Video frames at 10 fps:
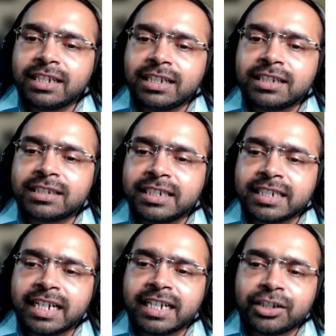
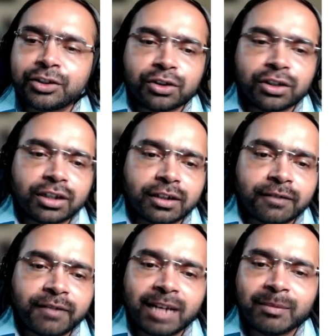listing and ensure
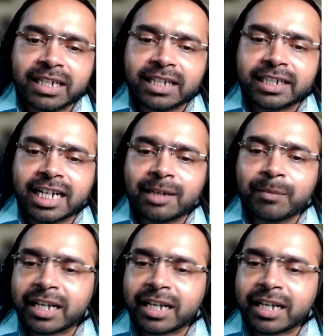file metadata and